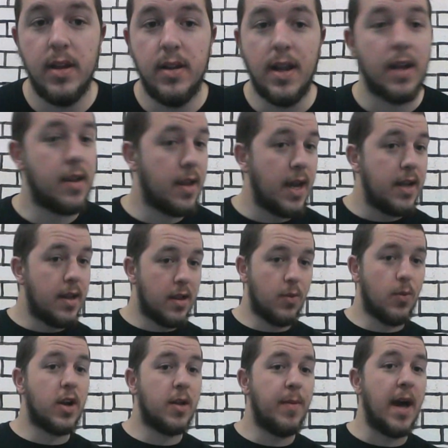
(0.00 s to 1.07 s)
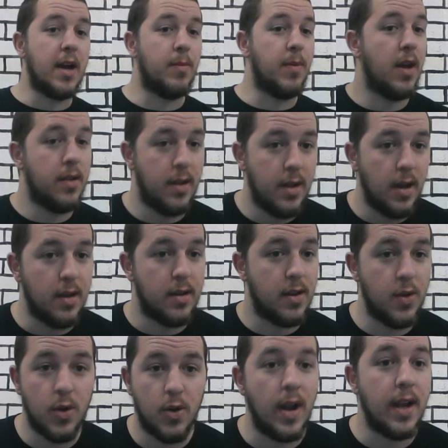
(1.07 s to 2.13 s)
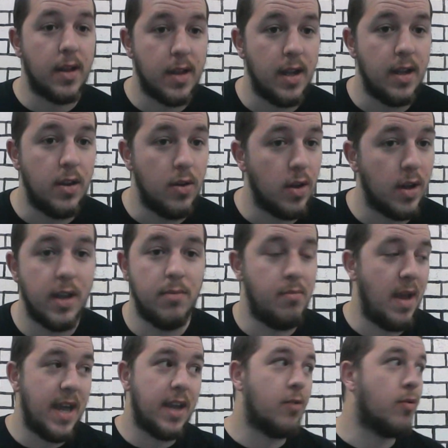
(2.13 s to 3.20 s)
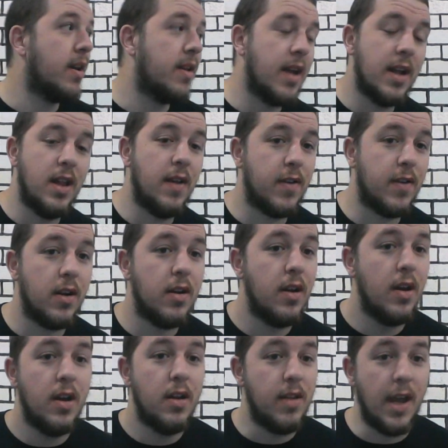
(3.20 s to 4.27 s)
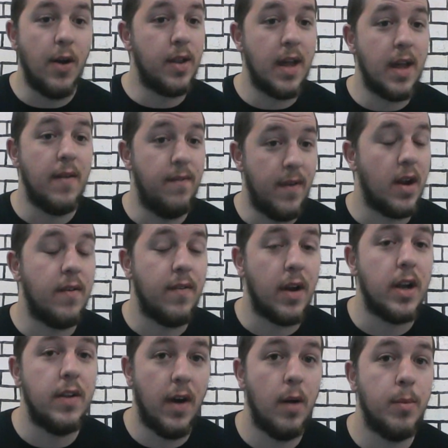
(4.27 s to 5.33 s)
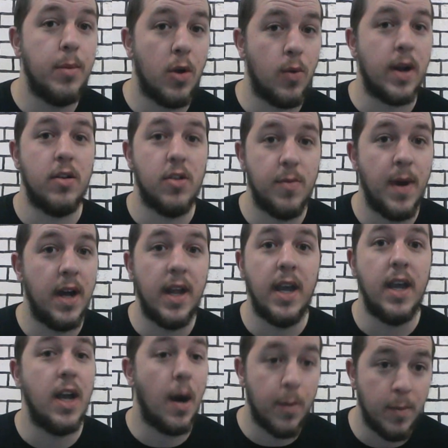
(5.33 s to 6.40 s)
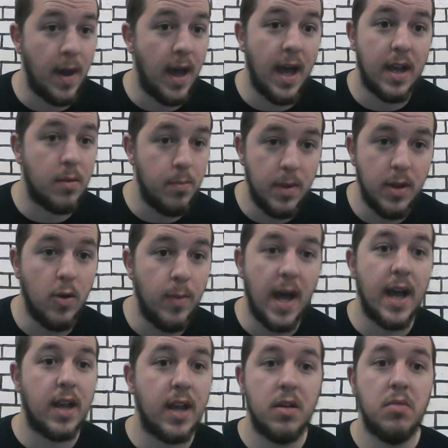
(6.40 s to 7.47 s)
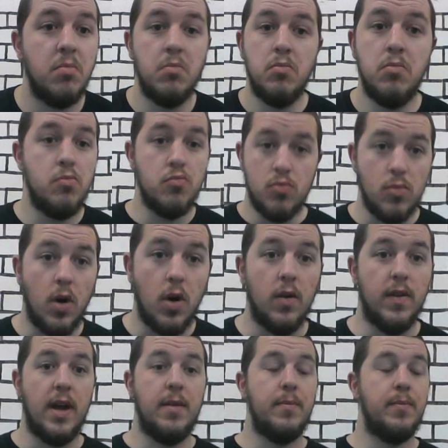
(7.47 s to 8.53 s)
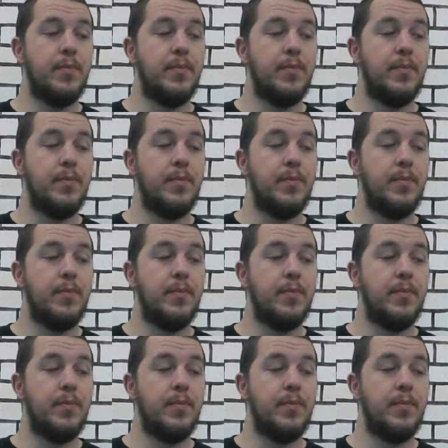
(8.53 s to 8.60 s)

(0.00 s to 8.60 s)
Not to say it doesn't work the back, because it does to a great extent. You look at any great deadlifter, they always have very, very developed erector spinae, upper back, middle back, all that.